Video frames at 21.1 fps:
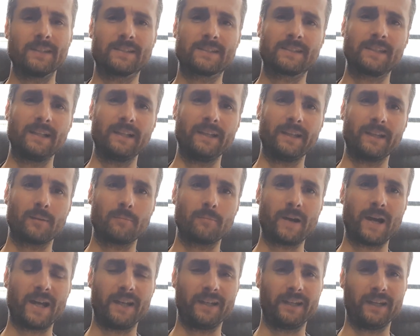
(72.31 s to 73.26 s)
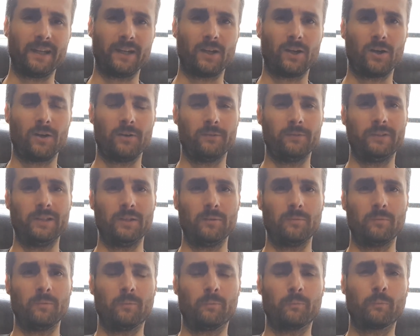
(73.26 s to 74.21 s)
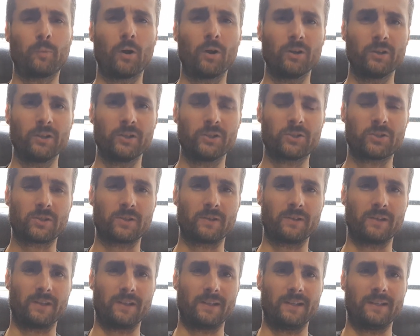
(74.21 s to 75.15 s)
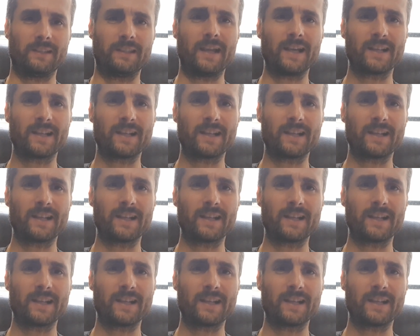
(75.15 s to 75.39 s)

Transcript: stealing money of the Polish uh,